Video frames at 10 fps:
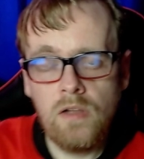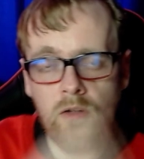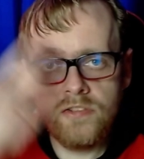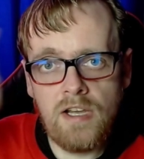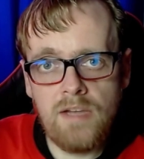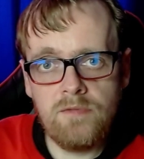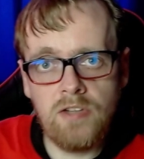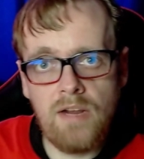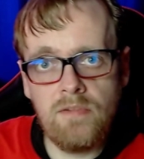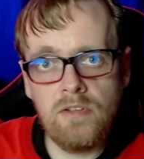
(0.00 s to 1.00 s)
Hello, time
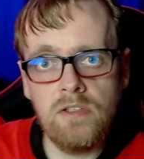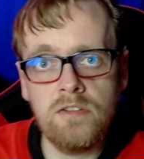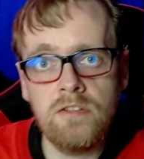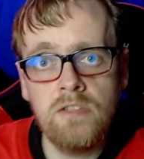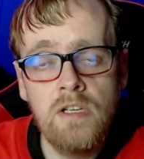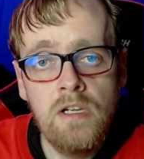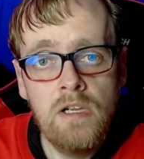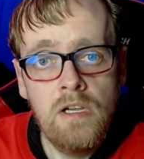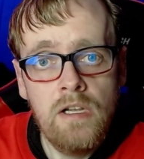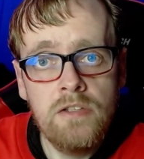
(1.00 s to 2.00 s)
travelers.
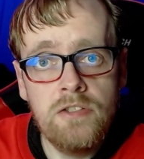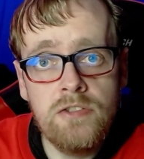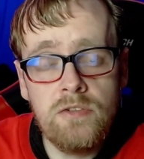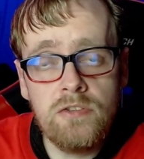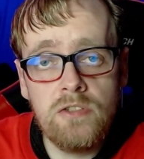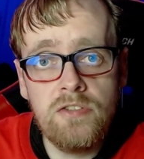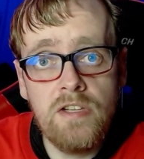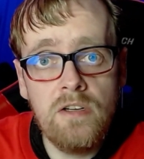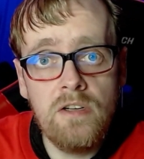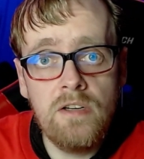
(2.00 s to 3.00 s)
Did you search
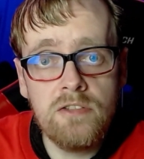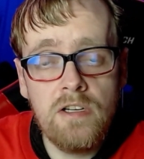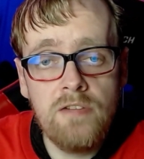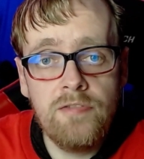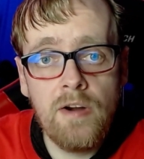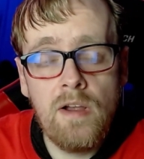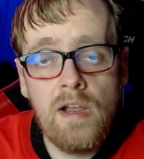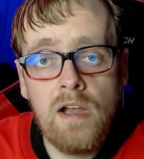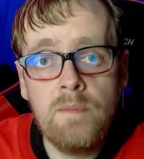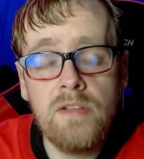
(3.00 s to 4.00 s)
the internet trying to figure
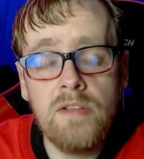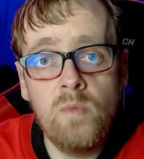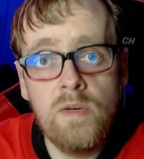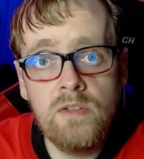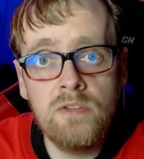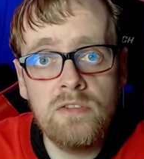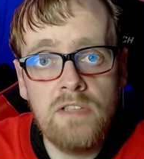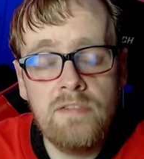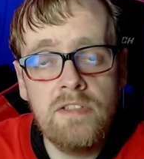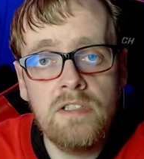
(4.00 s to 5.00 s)
out how to make the Windows
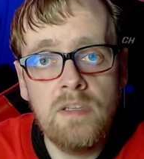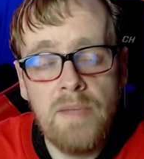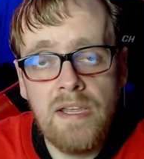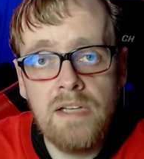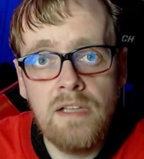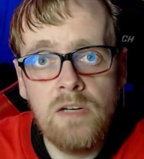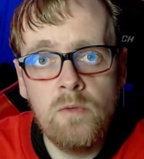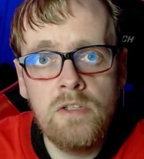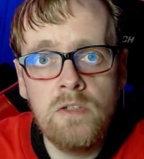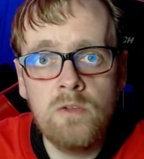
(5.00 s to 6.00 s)
11 command
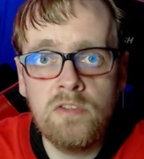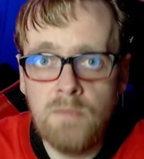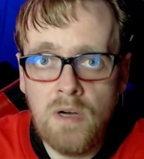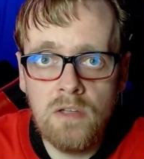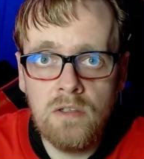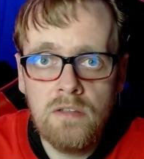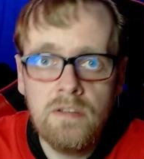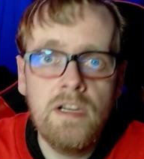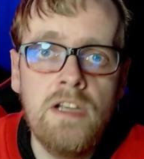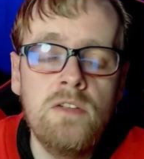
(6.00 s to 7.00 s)
line window
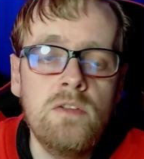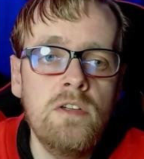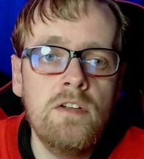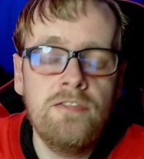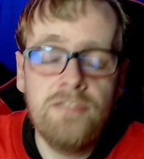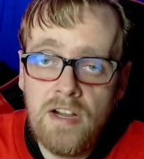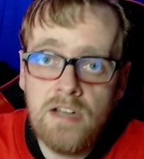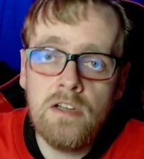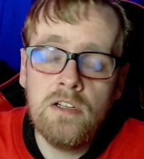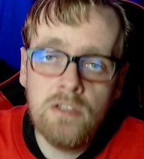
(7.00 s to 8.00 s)
smaller and you couldn't
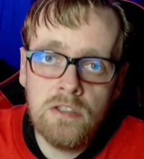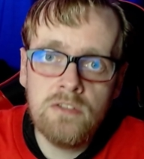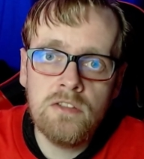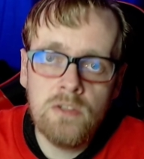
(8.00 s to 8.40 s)
find a good